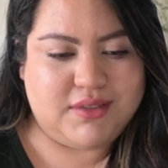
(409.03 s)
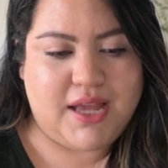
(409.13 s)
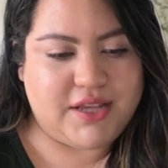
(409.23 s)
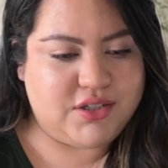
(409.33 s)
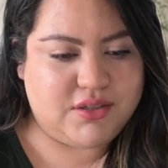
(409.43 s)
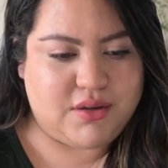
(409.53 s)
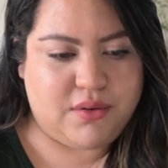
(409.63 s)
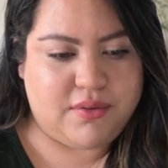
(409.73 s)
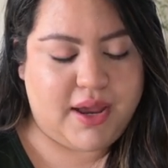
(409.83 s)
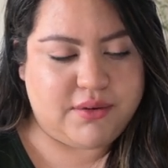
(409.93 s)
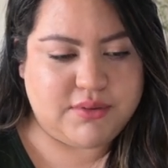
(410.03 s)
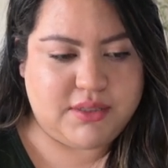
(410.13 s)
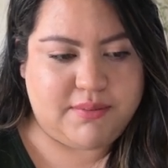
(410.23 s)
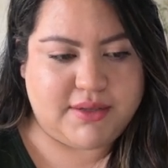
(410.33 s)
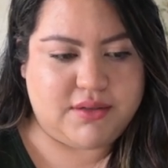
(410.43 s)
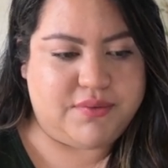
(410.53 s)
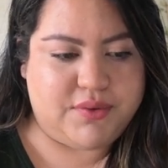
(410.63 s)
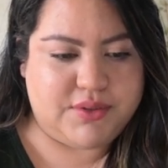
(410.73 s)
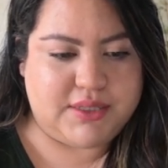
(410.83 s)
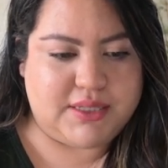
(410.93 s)
I don't see myself
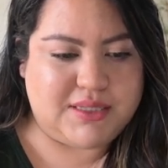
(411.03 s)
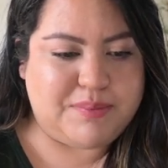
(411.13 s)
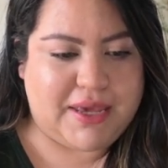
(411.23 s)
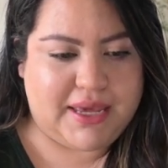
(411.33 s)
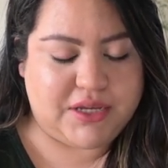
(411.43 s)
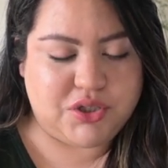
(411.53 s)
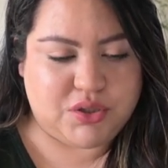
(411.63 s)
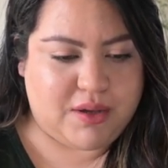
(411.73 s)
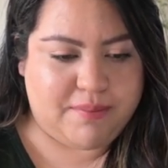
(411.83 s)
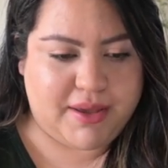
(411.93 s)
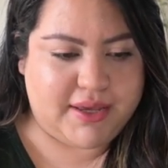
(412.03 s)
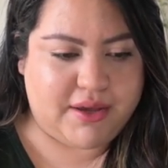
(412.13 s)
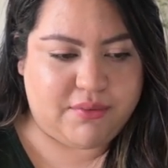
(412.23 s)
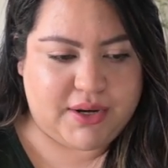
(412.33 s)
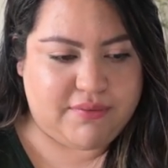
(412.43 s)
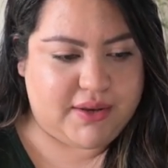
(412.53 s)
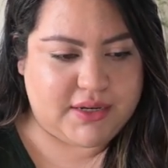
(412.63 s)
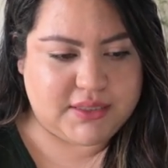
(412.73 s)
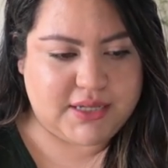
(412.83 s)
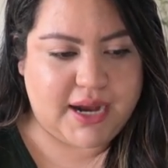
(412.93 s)
using this page, so I might get rid of it
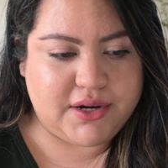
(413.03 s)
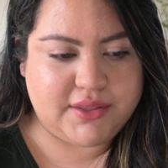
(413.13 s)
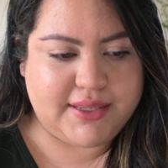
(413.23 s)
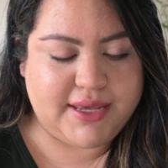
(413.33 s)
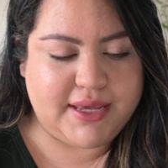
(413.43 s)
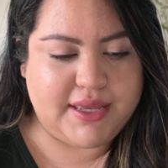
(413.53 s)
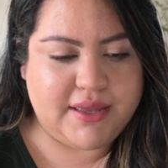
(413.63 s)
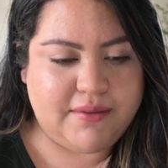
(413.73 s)
entirely.